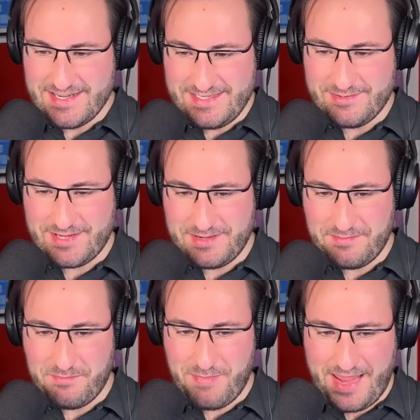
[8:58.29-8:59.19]
you can
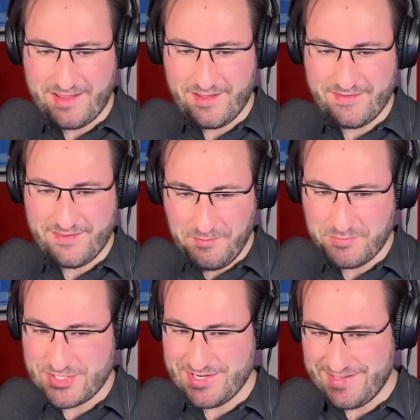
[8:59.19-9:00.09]
make
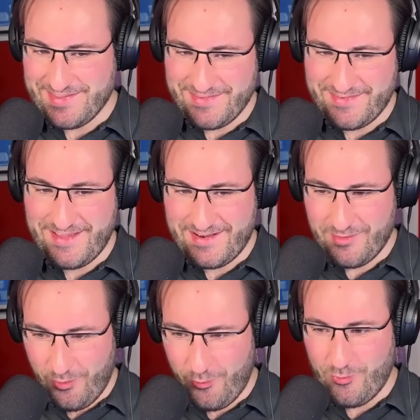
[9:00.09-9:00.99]
assumptions that
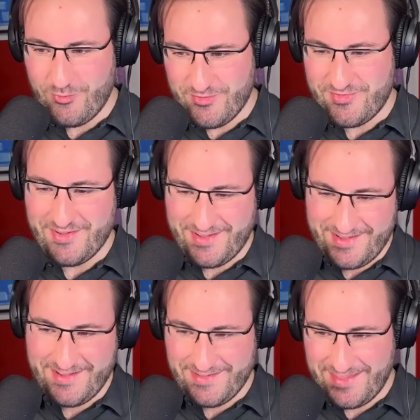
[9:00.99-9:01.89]
hold
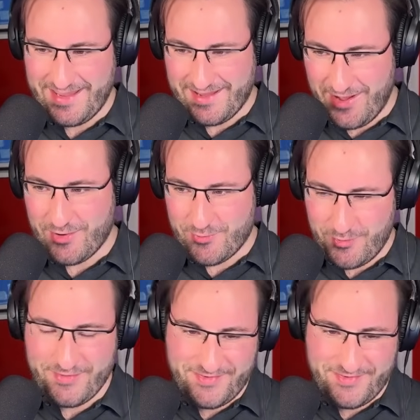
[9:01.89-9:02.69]
like across